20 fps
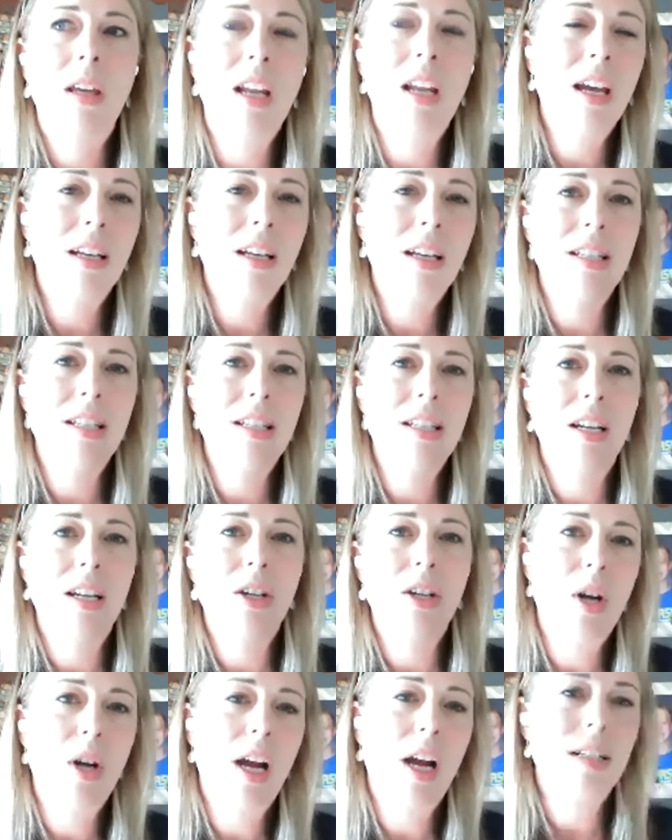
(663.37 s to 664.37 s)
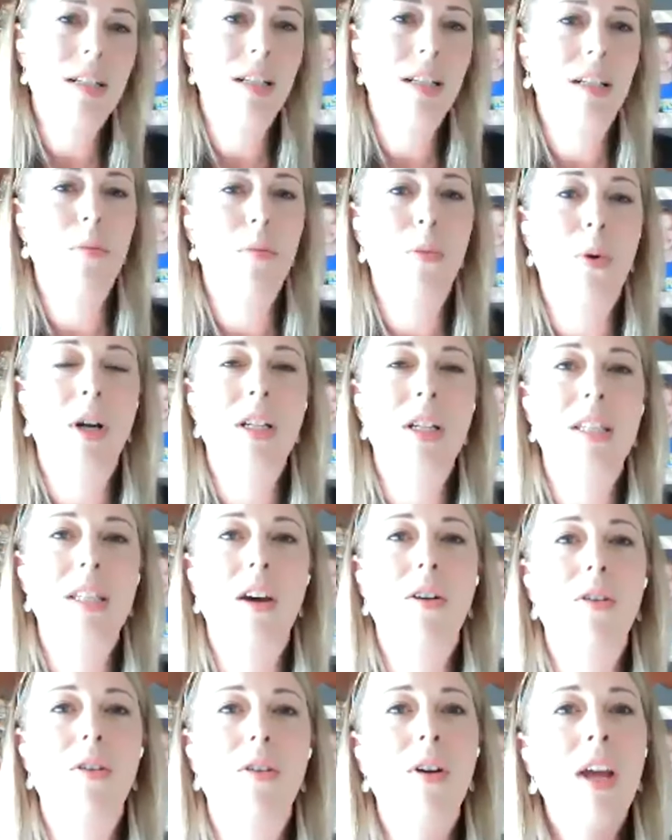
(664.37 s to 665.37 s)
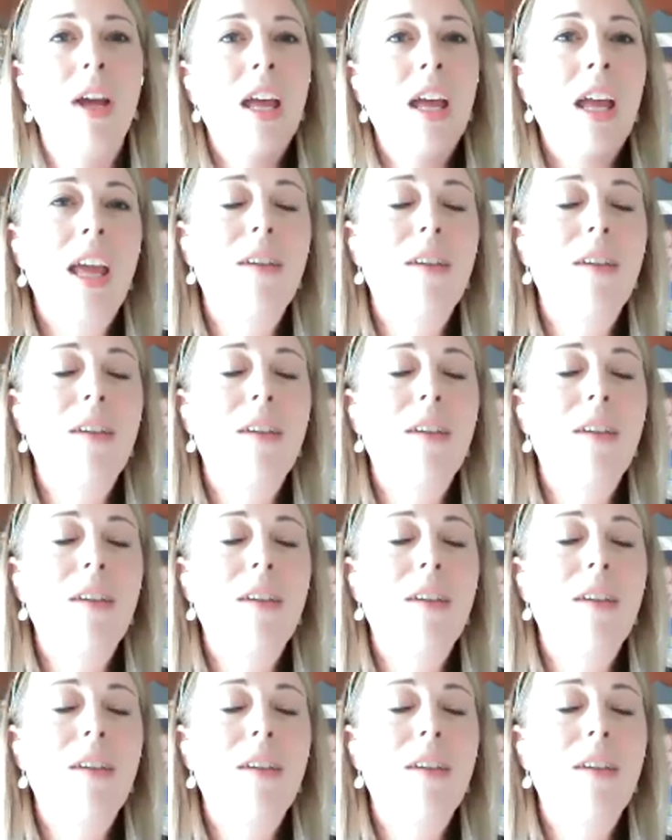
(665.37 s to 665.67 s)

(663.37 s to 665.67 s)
connect and attract a little more. So,